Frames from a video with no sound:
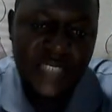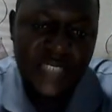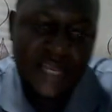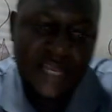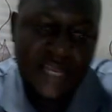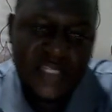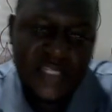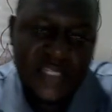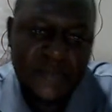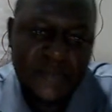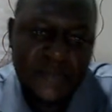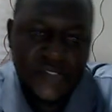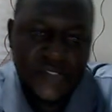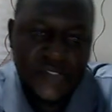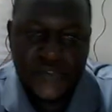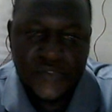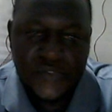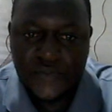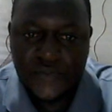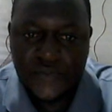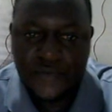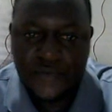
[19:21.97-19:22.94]
are you supposed to
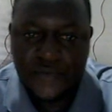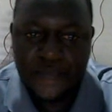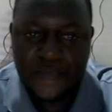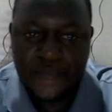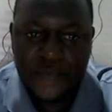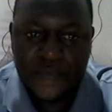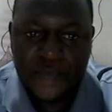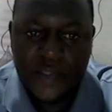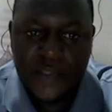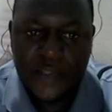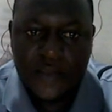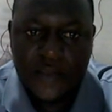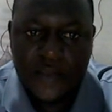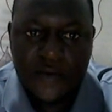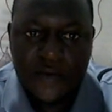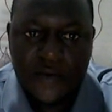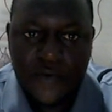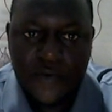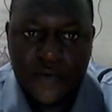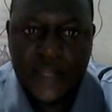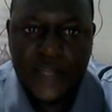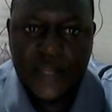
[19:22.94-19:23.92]
do
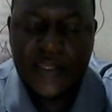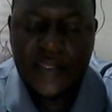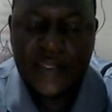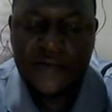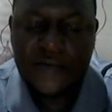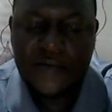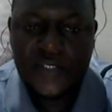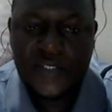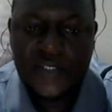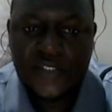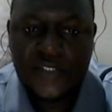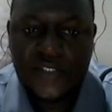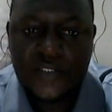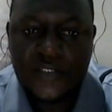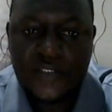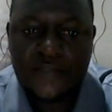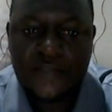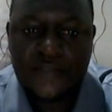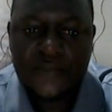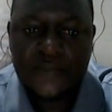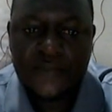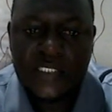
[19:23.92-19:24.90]
when the question
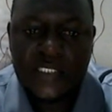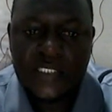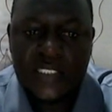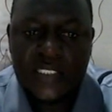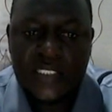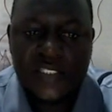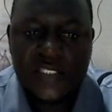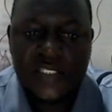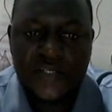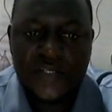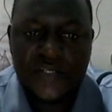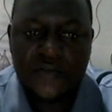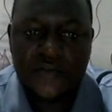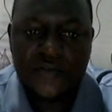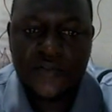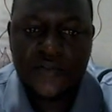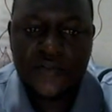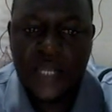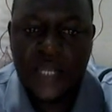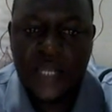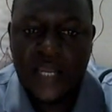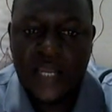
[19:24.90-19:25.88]
needs you to
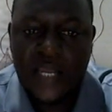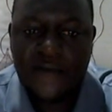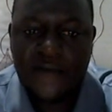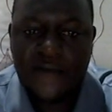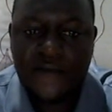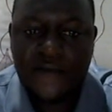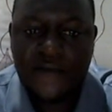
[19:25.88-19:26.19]
have